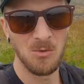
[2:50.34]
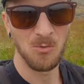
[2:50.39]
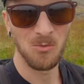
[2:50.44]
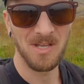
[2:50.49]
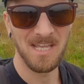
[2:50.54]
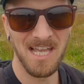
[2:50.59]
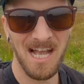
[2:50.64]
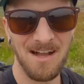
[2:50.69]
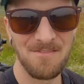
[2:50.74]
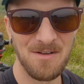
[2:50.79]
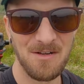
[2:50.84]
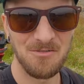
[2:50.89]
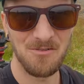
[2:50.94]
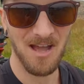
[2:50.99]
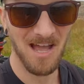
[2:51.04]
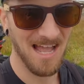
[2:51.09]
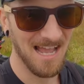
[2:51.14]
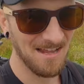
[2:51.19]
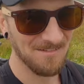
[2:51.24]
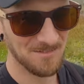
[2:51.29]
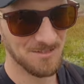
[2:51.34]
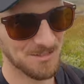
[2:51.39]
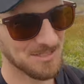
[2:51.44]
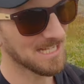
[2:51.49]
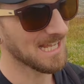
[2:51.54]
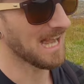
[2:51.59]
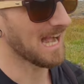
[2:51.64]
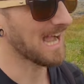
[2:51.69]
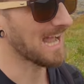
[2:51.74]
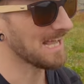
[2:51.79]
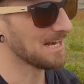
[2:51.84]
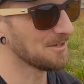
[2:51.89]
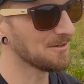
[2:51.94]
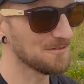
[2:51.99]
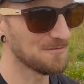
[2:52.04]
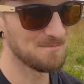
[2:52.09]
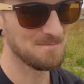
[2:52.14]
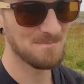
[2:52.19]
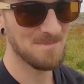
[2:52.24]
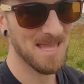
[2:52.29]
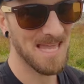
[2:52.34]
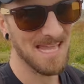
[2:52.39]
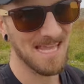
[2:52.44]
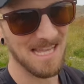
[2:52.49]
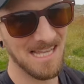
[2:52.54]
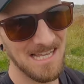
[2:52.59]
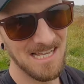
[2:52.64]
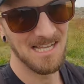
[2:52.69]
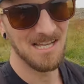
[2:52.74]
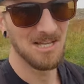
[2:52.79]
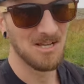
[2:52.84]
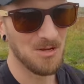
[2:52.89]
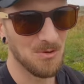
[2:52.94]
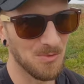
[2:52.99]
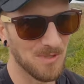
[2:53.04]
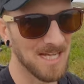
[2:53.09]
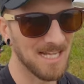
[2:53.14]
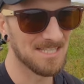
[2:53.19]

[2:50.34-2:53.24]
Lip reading: We have arrived on the Isle of May. We